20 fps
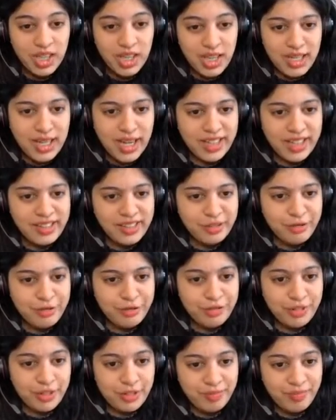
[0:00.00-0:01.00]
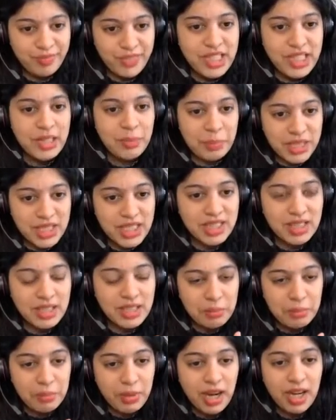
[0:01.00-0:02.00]
kind of nip it in the
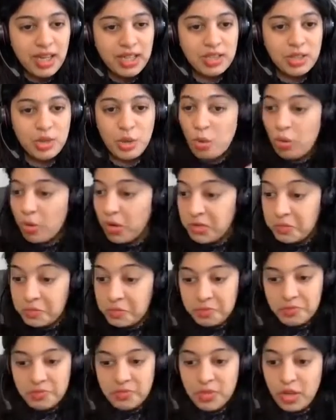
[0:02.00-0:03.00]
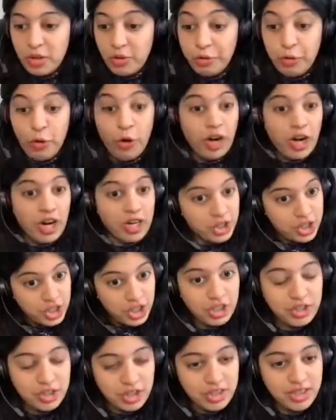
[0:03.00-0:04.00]
bud, or for our
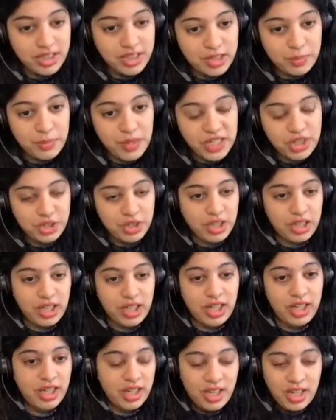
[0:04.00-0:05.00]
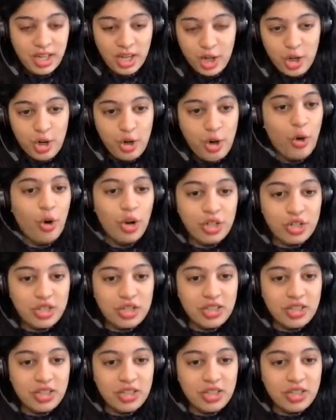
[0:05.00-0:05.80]
children especially, not